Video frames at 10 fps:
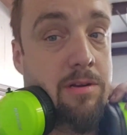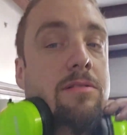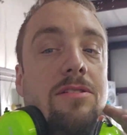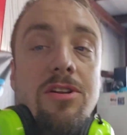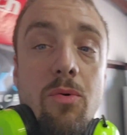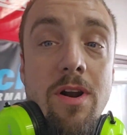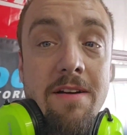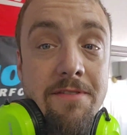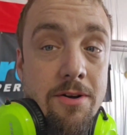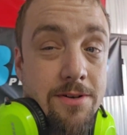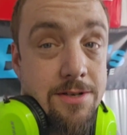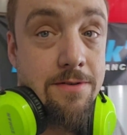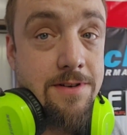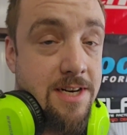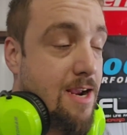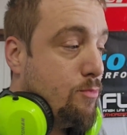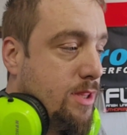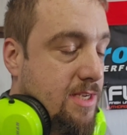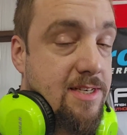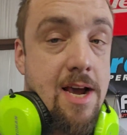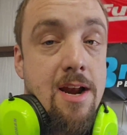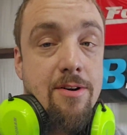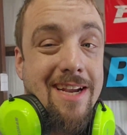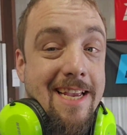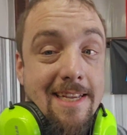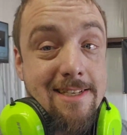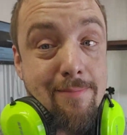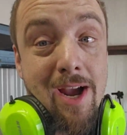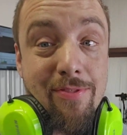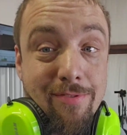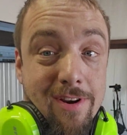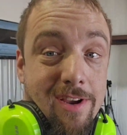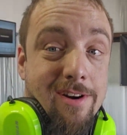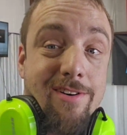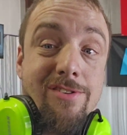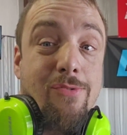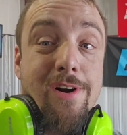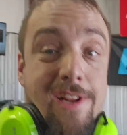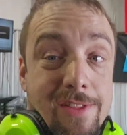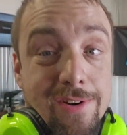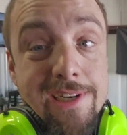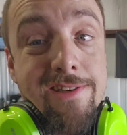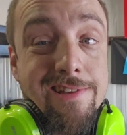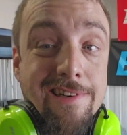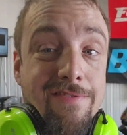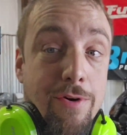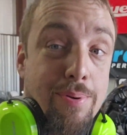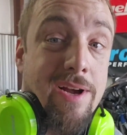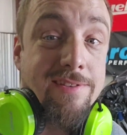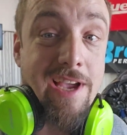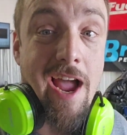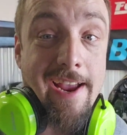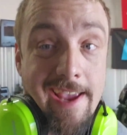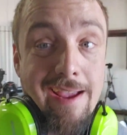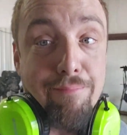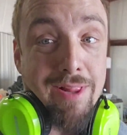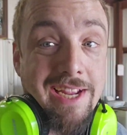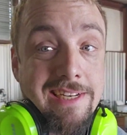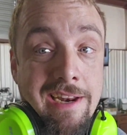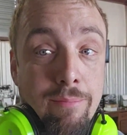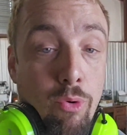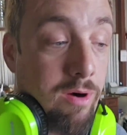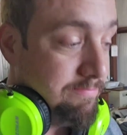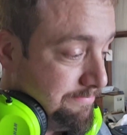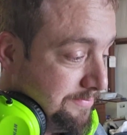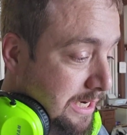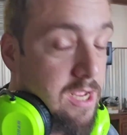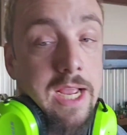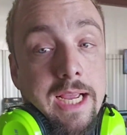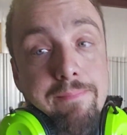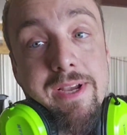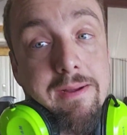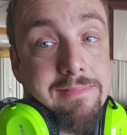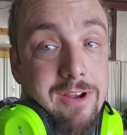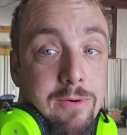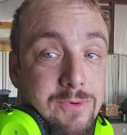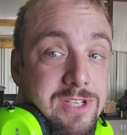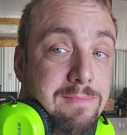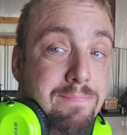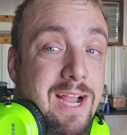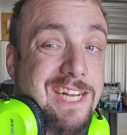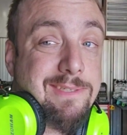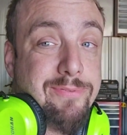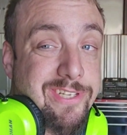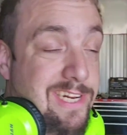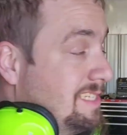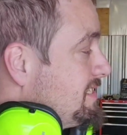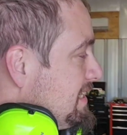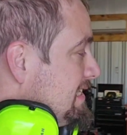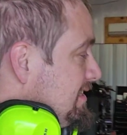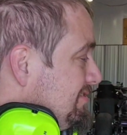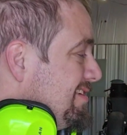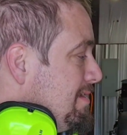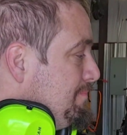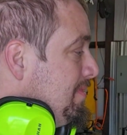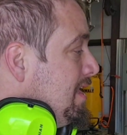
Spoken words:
So what I've noticed over time with this dyno is about 320 to 330 foot-pounds I can't plant anymore. It becomes almost impossible to get it to stick to the drum